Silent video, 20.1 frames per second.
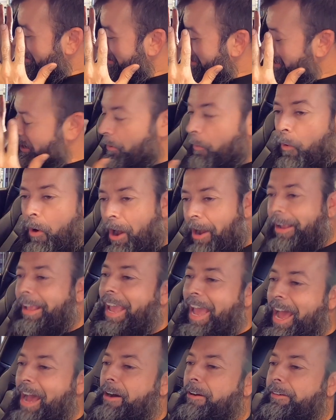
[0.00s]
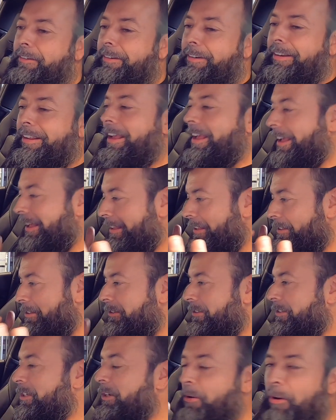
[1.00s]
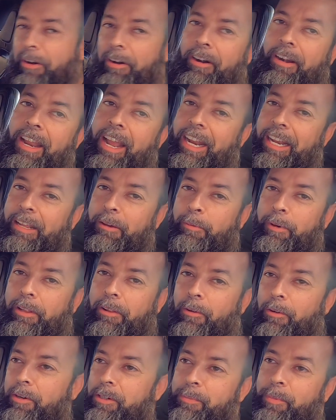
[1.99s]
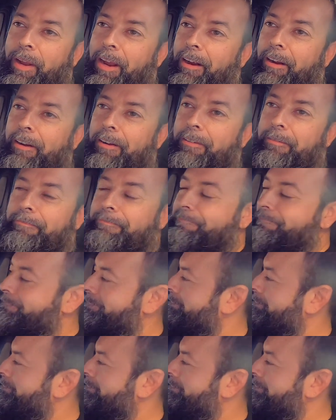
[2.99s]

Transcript: you walk out, 290 wheel horsepower.